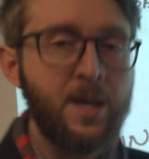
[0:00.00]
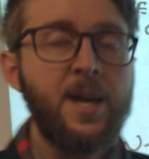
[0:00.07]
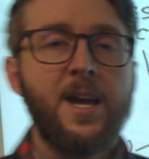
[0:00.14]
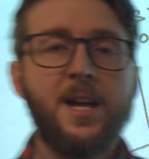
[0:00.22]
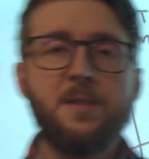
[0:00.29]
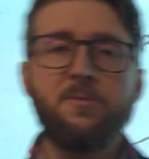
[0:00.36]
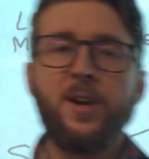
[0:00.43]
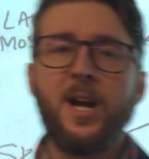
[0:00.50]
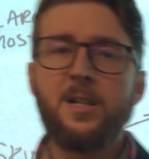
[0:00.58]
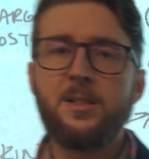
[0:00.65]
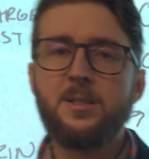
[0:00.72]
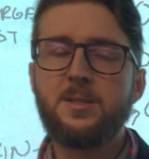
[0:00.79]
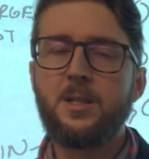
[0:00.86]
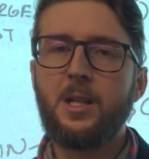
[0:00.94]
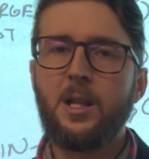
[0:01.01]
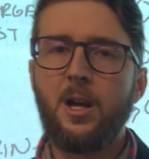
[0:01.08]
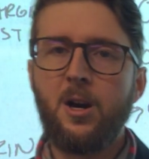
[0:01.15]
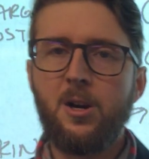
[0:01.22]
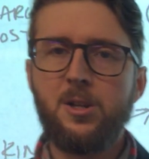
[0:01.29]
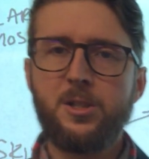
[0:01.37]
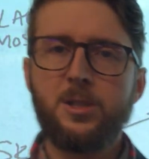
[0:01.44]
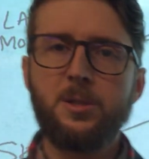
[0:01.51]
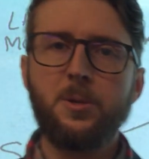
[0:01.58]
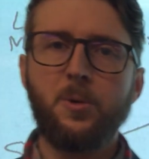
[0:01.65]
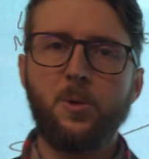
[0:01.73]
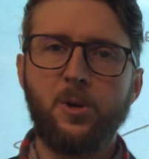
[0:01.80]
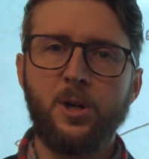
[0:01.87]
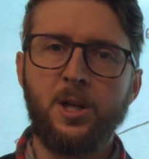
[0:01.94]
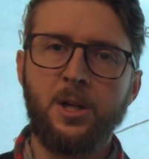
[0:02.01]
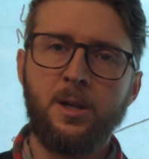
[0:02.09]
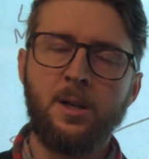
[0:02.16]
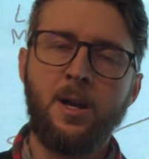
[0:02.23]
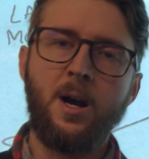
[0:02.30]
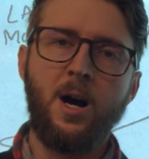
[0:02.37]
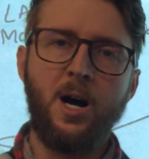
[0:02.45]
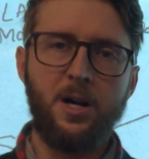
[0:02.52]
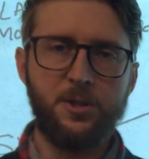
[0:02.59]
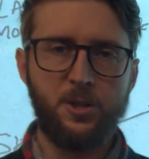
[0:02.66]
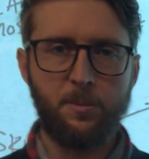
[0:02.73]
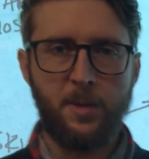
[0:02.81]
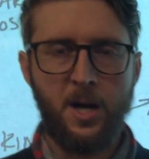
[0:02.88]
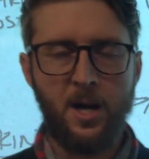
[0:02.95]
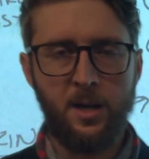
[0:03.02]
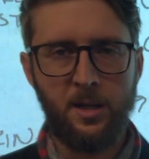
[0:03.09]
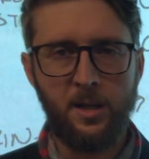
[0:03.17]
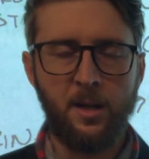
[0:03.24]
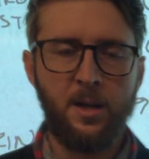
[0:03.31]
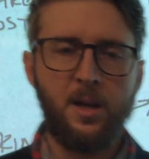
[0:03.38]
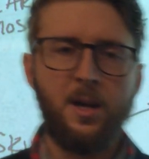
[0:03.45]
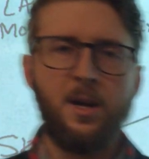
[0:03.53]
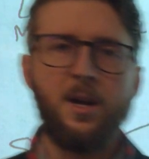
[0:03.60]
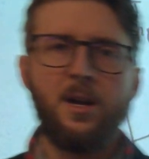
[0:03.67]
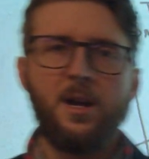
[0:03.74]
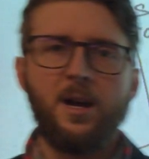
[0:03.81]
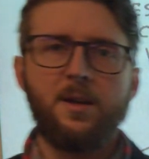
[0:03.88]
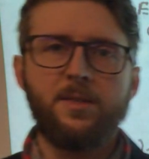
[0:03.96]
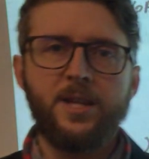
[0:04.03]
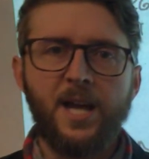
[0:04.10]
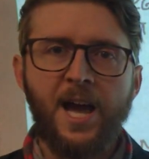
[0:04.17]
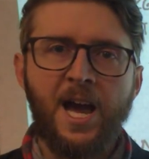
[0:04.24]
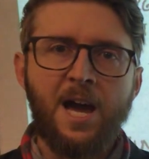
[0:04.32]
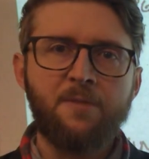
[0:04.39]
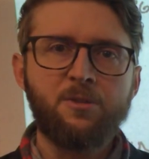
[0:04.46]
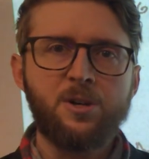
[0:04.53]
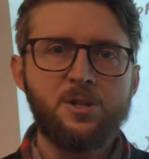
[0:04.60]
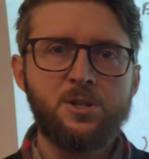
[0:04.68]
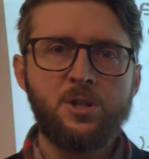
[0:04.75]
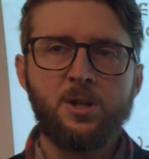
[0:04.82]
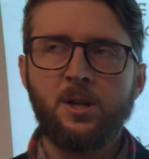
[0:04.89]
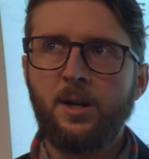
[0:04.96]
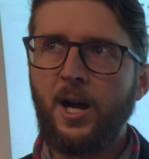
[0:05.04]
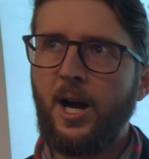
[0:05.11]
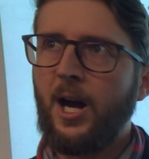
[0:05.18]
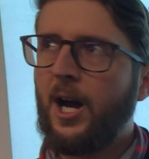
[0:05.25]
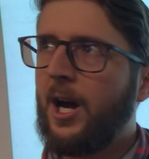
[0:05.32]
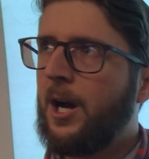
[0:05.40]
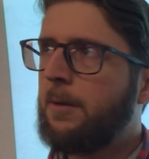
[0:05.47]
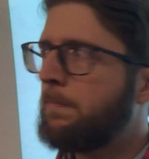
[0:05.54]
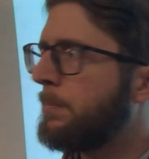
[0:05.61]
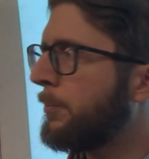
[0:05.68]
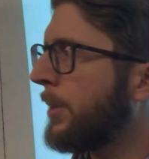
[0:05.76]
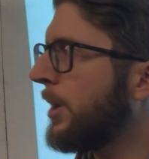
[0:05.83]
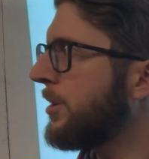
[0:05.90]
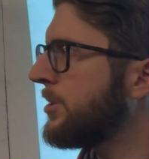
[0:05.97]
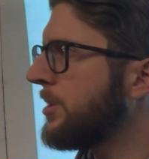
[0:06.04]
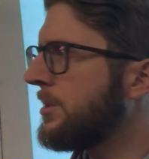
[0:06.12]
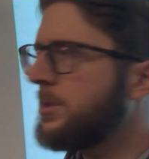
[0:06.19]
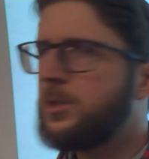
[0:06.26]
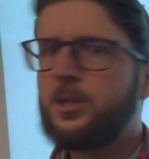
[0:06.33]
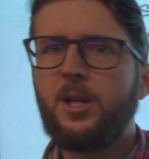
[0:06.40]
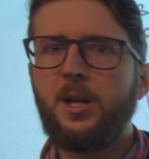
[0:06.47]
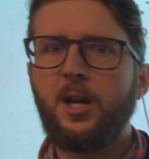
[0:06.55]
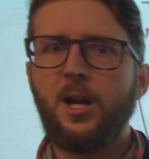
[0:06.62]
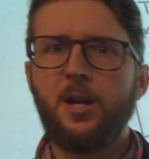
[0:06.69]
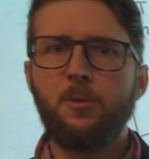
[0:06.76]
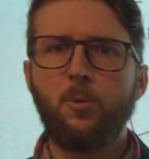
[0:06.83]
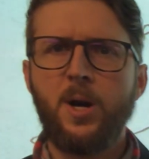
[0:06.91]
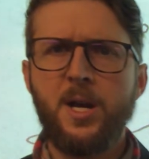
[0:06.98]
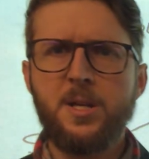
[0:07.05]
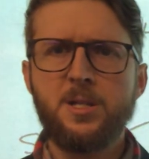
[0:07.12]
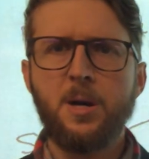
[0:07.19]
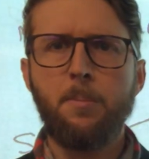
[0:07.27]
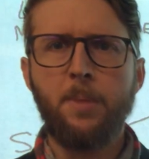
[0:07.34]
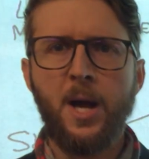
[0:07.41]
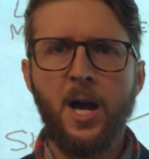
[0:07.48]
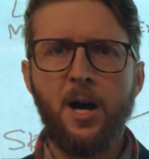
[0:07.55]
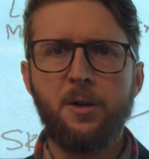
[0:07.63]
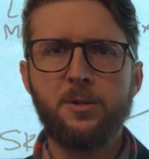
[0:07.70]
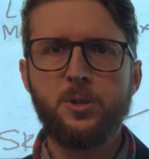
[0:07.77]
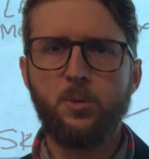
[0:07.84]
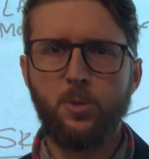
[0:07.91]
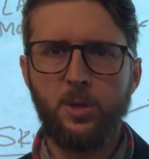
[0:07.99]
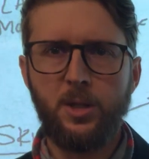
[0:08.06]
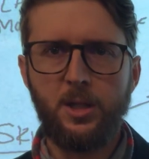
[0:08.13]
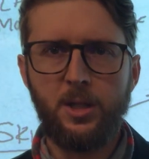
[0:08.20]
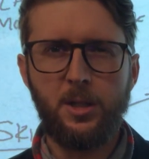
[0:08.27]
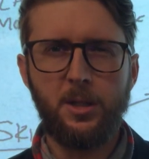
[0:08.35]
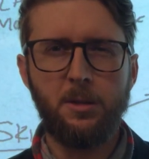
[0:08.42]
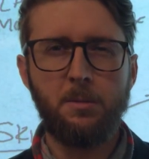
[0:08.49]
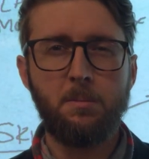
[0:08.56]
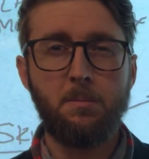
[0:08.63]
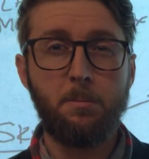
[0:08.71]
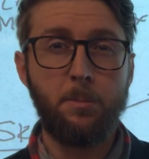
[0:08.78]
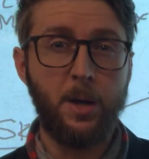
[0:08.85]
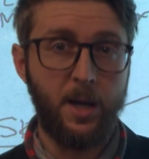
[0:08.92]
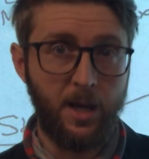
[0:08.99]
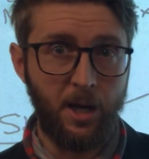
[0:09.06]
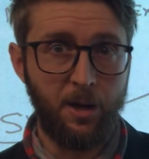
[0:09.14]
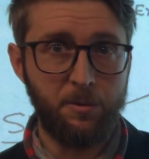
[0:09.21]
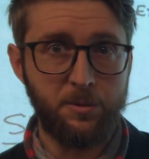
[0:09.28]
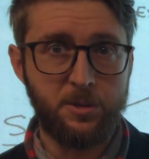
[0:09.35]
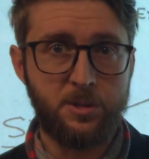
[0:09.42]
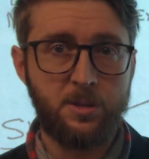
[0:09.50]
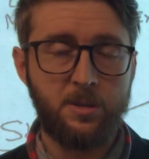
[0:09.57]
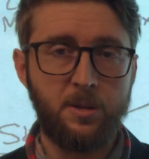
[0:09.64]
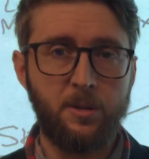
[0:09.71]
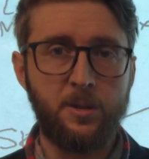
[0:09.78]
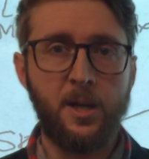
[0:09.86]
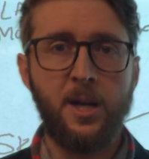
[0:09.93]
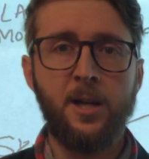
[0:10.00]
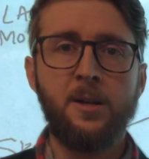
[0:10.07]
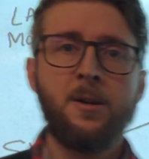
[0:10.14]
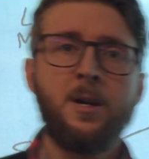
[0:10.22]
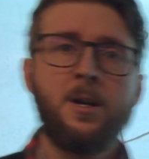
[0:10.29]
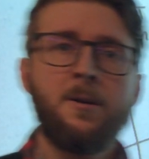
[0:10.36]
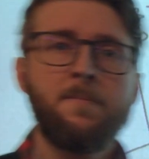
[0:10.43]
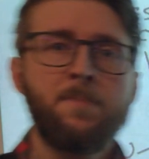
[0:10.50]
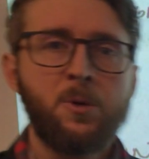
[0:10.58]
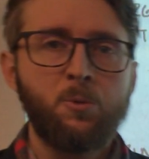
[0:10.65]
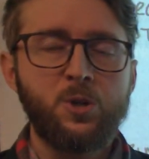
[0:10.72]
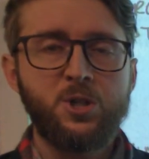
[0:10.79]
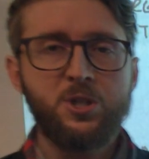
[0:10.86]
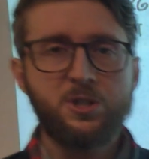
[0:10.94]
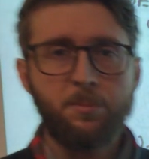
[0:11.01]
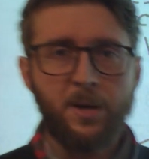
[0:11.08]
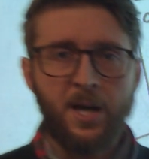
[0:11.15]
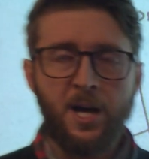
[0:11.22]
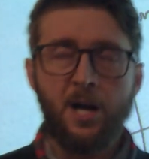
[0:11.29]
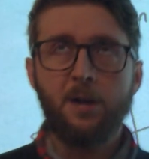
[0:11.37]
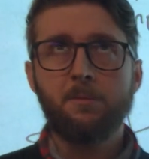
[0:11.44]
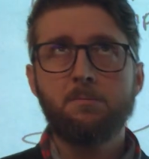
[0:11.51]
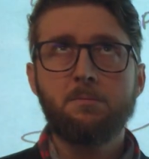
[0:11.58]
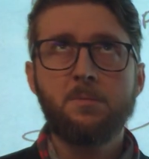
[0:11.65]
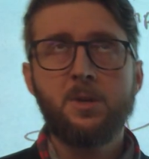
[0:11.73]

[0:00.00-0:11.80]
In fact, it's the largest organ on your body. The average person's skin weighs about 20 pounds, okay? Which is about